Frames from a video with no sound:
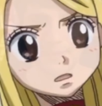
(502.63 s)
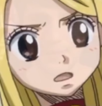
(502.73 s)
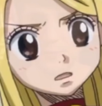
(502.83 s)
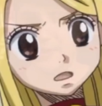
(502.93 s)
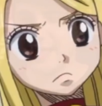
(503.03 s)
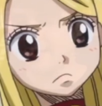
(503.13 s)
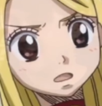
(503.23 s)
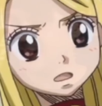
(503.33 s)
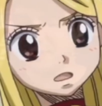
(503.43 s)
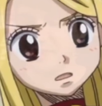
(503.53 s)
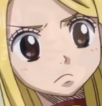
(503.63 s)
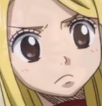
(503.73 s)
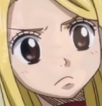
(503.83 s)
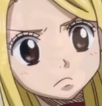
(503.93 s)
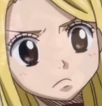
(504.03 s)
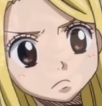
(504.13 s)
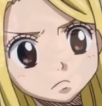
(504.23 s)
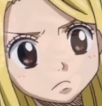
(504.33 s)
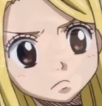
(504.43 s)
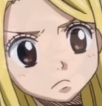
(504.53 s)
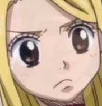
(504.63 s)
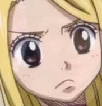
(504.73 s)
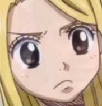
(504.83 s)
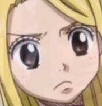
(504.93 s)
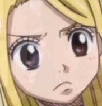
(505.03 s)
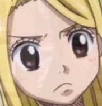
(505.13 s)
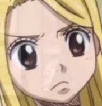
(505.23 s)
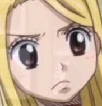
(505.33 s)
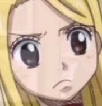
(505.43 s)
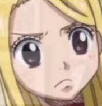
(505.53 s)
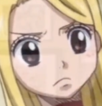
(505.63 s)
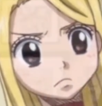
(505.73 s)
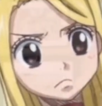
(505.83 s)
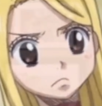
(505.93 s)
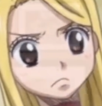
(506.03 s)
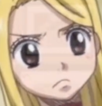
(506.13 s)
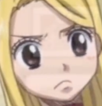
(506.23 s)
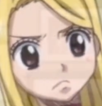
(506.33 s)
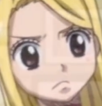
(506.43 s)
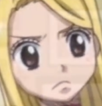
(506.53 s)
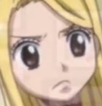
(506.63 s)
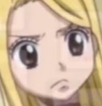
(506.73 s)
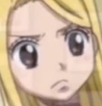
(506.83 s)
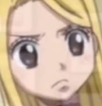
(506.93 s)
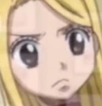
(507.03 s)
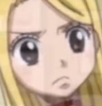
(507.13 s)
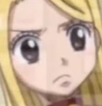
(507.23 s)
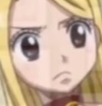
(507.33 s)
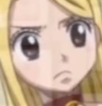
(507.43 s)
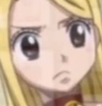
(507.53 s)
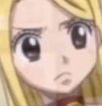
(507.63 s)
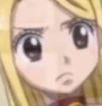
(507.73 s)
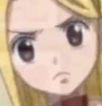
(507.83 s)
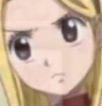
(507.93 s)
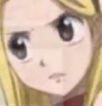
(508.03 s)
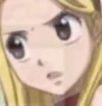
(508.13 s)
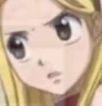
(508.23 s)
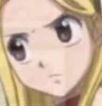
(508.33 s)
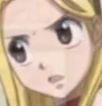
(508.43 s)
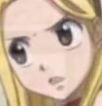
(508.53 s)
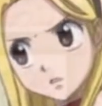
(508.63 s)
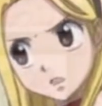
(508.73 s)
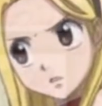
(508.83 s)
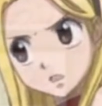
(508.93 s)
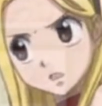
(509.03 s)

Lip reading: a reality with a magic shortage, and a reality that brings me back to the good old fairy tale